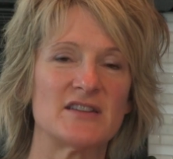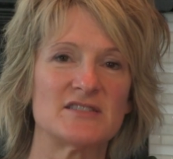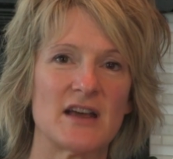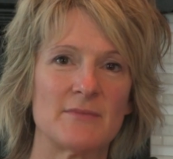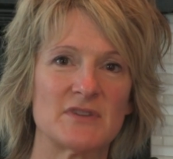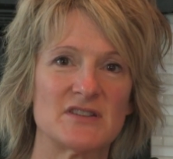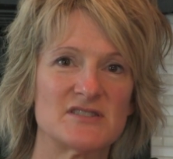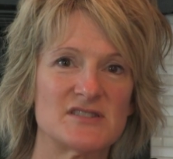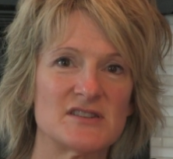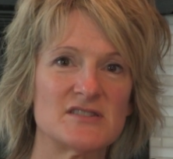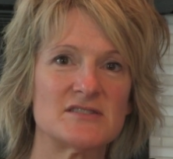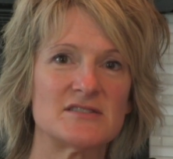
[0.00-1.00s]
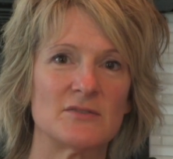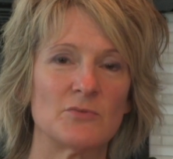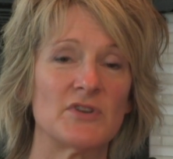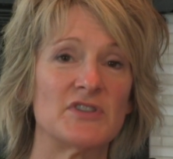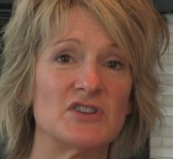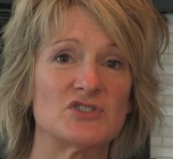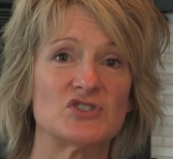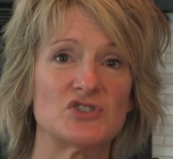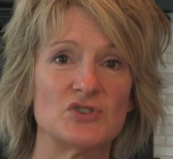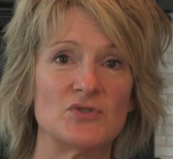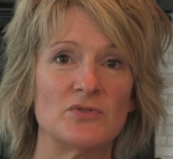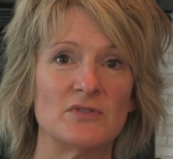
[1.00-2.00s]
is I'm consistent with each
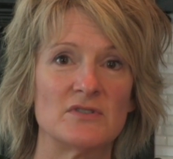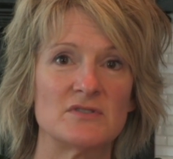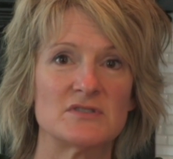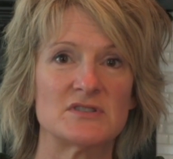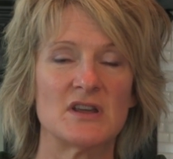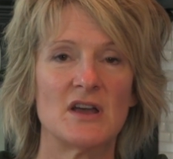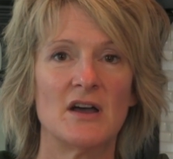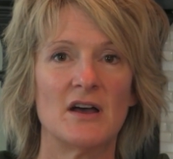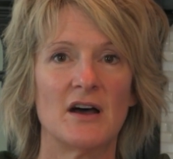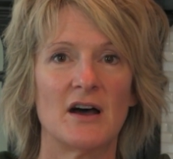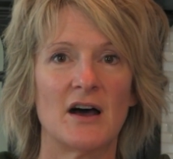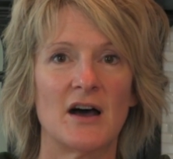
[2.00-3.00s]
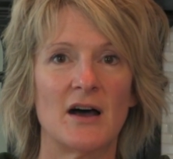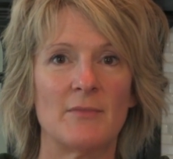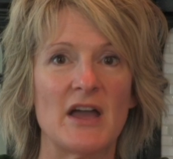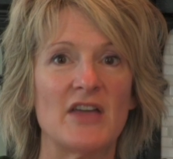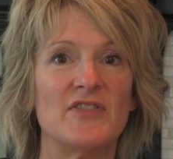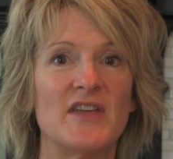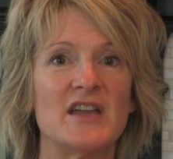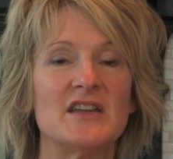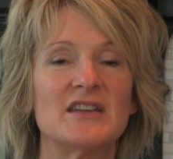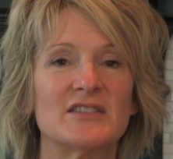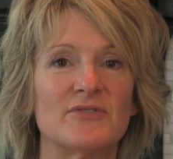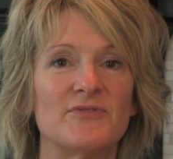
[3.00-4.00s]
student. And they
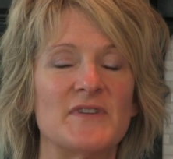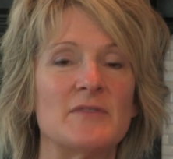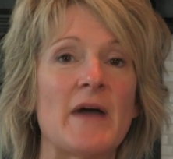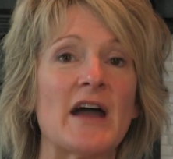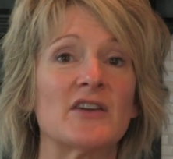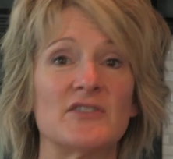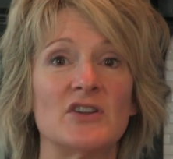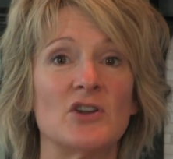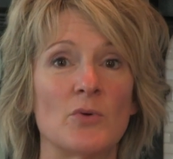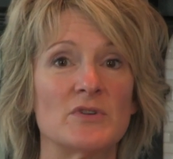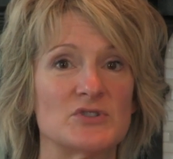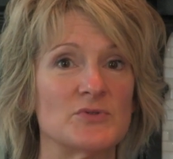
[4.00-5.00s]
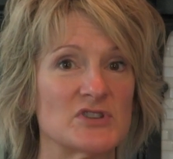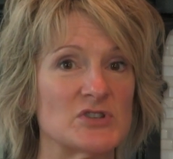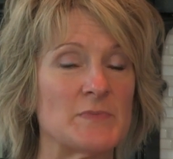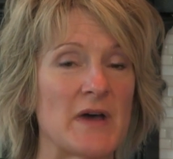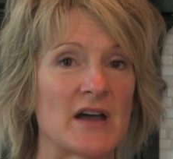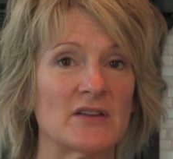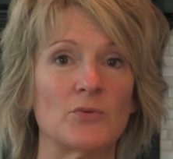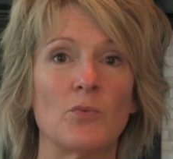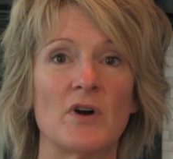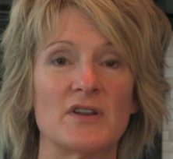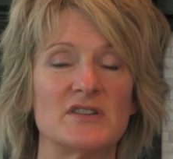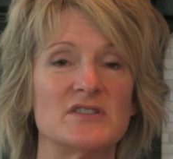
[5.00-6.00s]
get the feedback and they know what to expect,
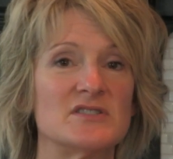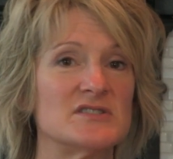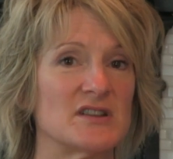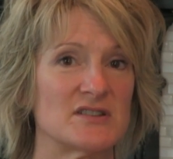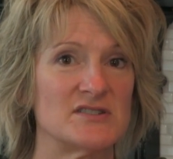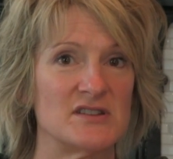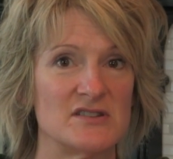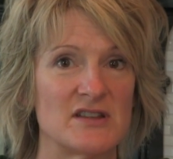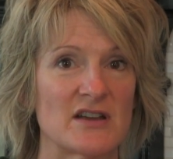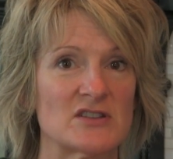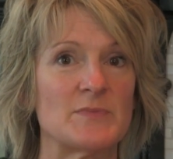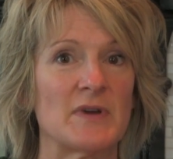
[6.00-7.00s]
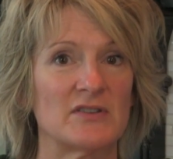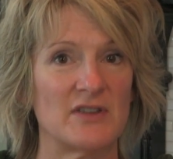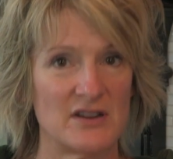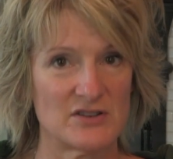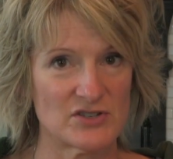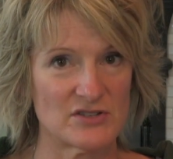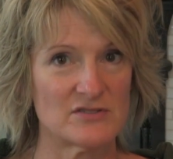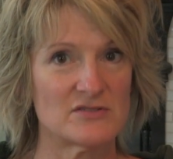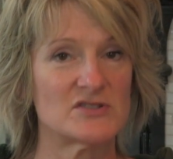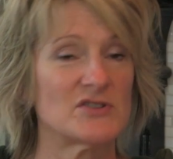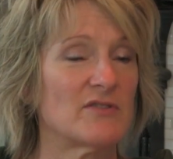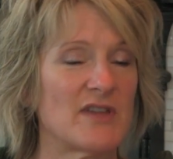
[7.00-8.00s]
what exceeds expectations.
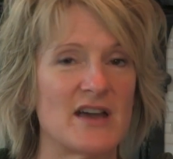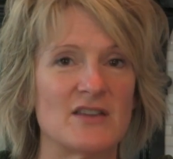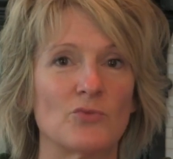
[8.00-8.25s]
So that